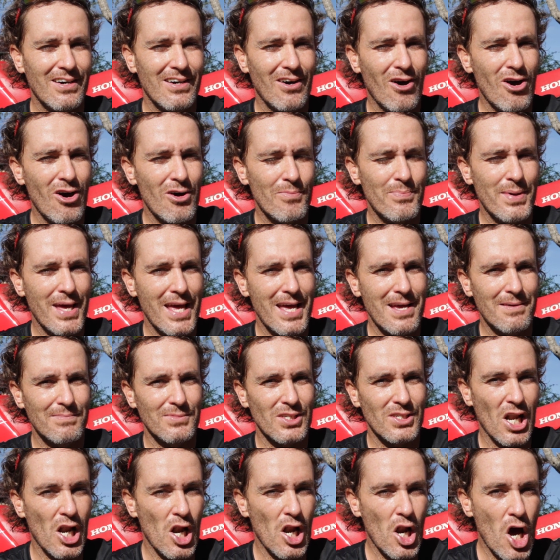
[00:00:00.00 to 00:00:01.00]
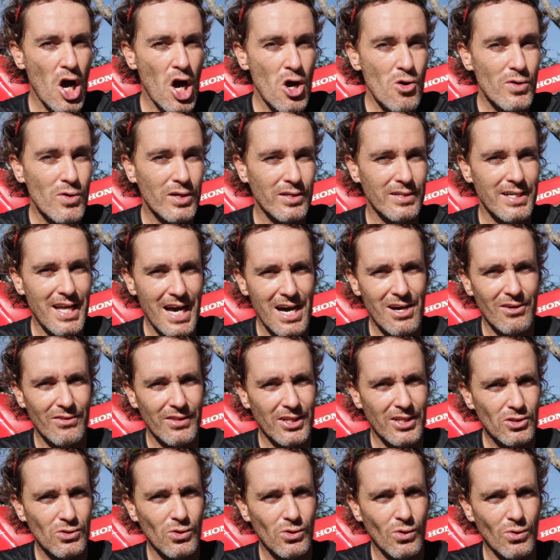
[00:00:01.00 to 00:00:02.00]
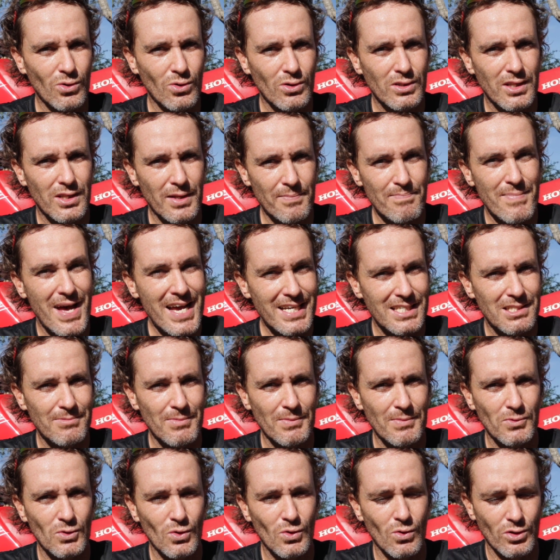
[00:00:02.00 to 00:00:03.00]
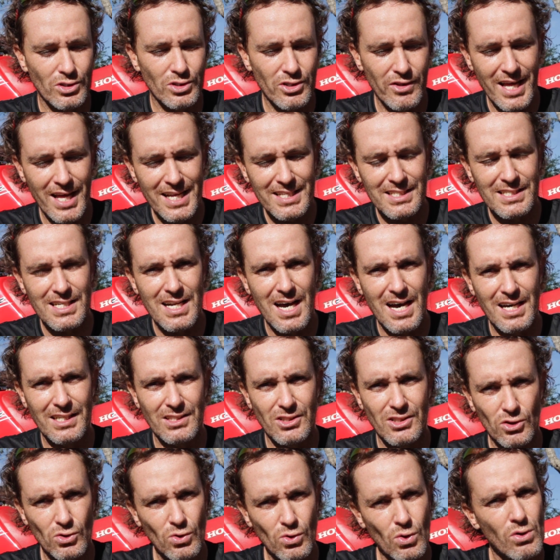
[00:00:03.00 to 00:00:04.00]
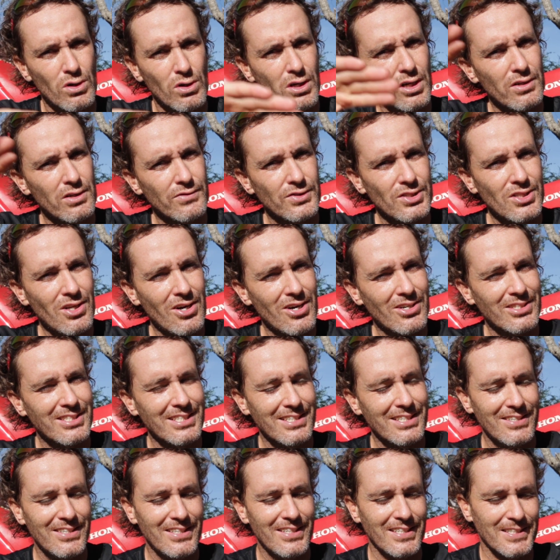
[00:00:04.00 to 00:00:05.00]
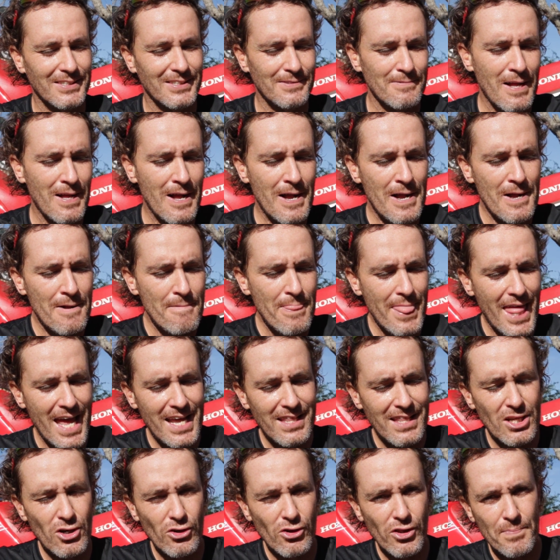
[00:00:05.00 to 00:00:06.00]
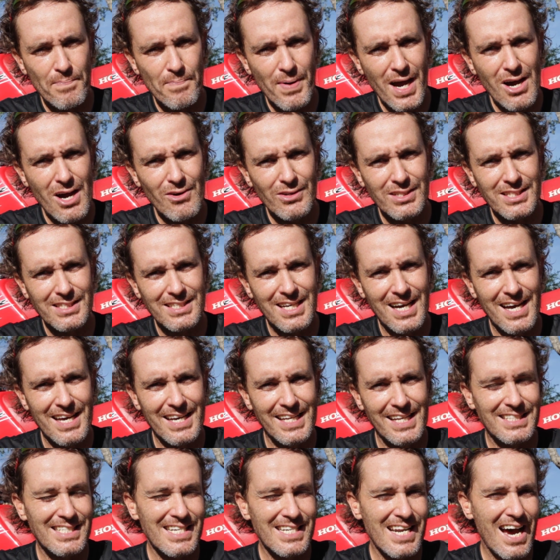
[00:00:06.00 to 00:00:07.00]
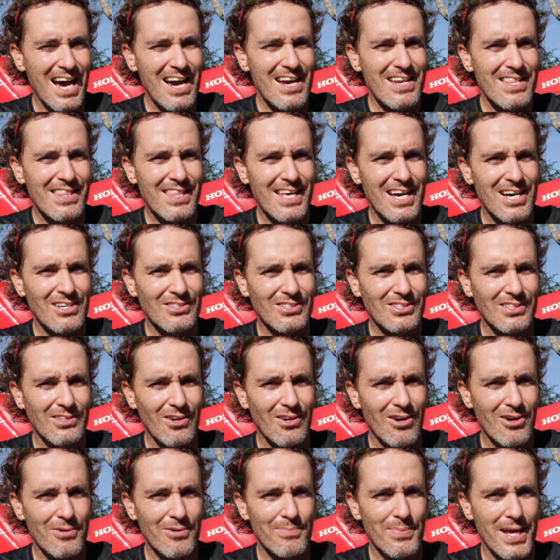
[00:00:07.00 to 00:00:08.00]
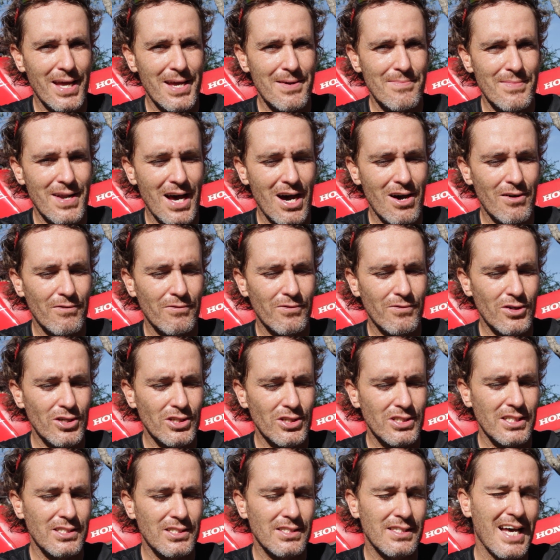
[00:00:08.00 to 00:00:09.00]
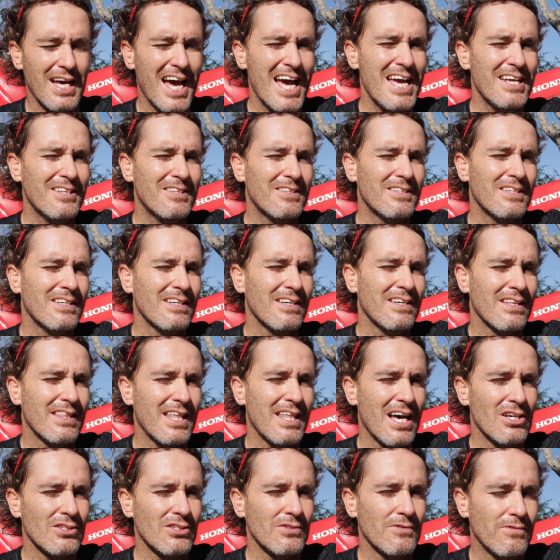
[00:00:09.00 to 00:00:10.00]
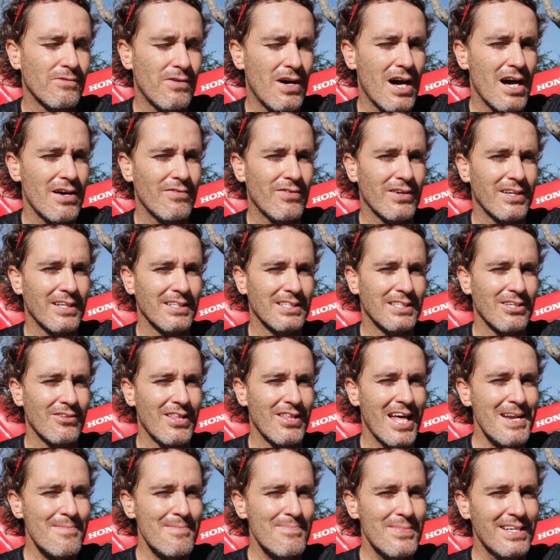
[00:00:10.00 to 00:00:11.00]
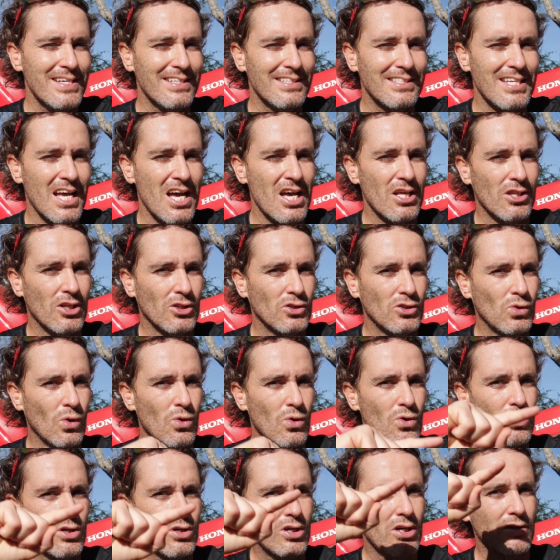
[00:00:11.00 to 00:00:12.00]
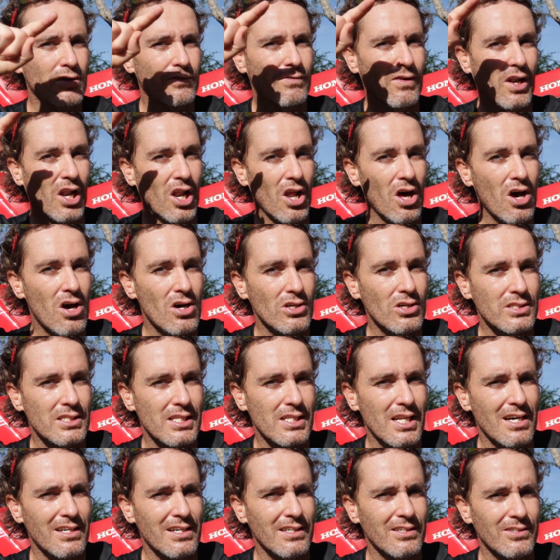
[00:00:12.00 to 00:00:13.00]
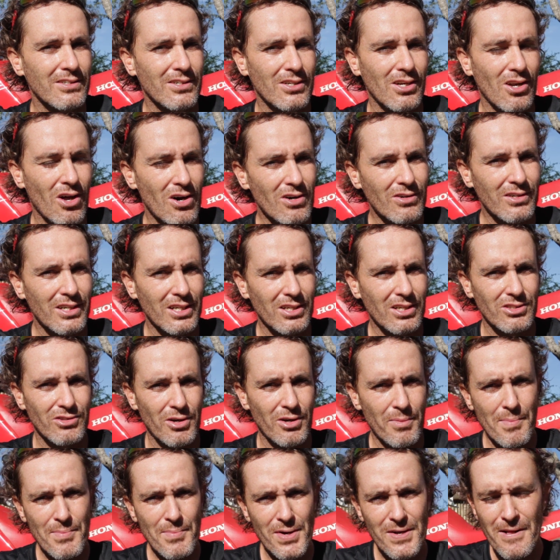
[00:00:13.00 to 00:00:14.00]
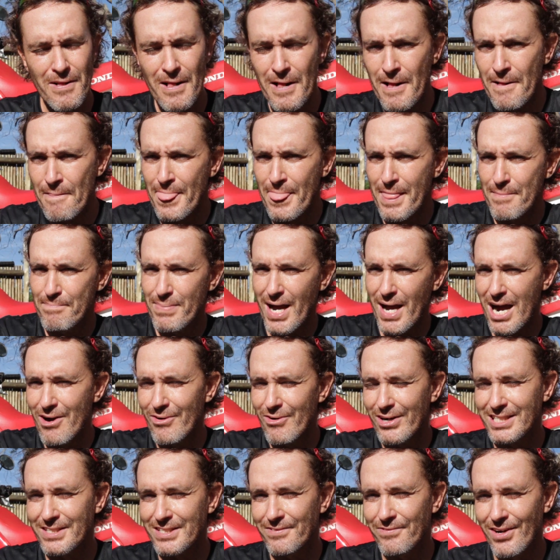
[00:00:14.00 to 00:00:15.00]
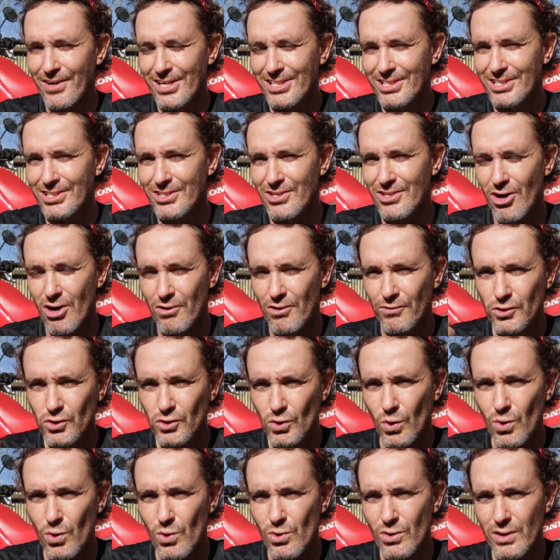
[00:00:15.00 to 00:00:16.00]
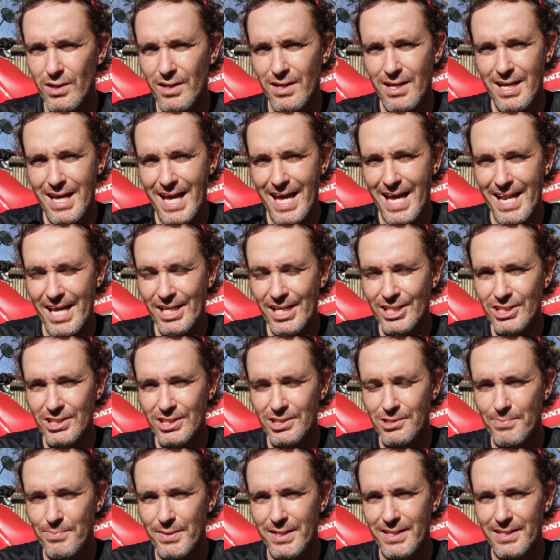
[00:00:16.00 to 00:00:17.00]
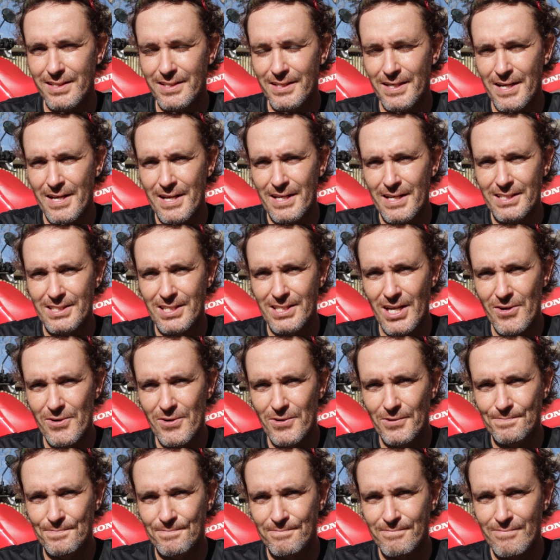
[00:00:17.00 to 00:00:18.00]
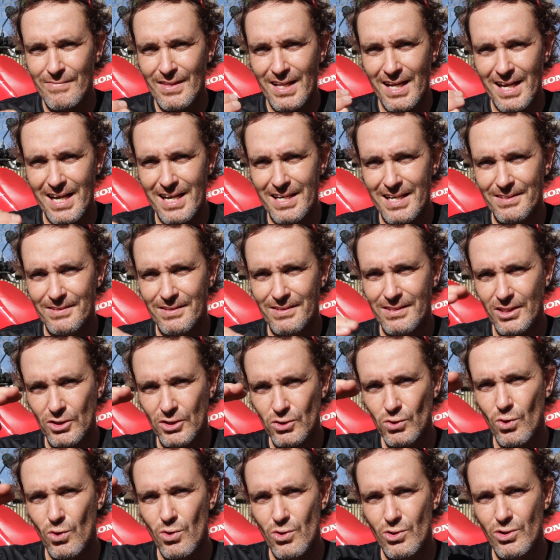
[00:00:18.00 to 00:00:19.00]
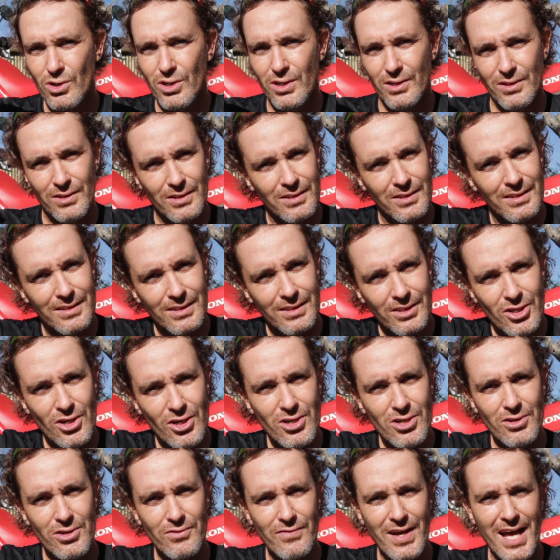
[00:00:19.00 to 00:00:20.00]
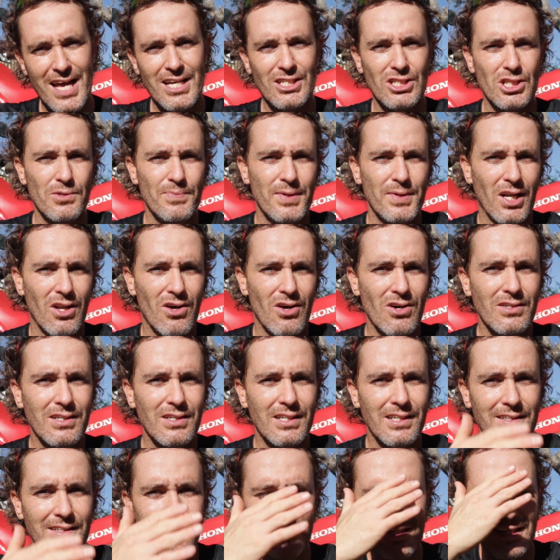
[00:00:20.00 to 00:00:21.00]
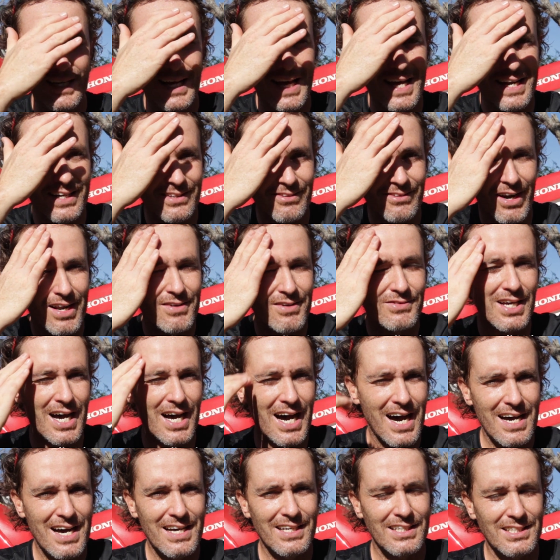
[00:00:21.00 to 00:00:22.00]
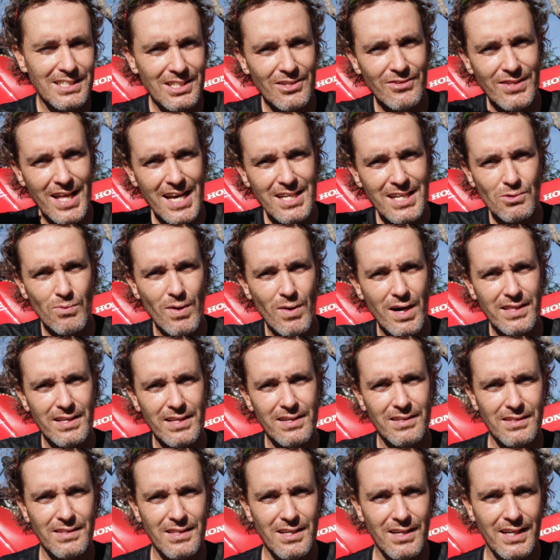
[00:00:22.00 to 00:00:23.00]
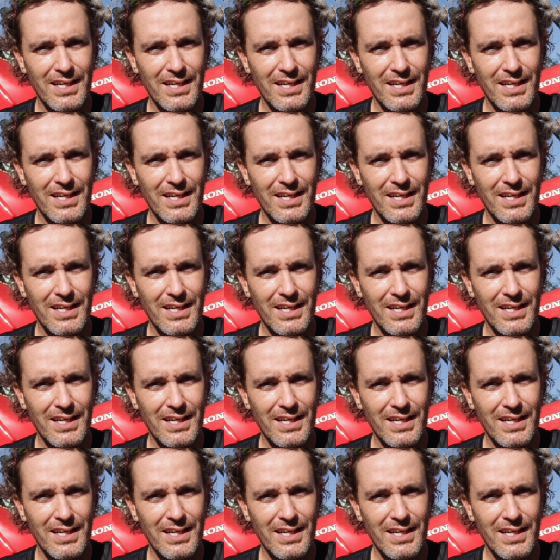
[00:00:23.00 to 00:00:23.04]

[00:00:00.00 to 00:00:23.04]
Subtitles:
RPMs lower down the torque, the maximum torque. So that's nice. The torque curve starts earlier. And then on the power side, it's 9,000 RPM now versus the 8,500. So that means the torque curve lasts longer. Because remember, power is a function of torque and engine speed. So the torque curve has to be longer and it revs higher, so that's why the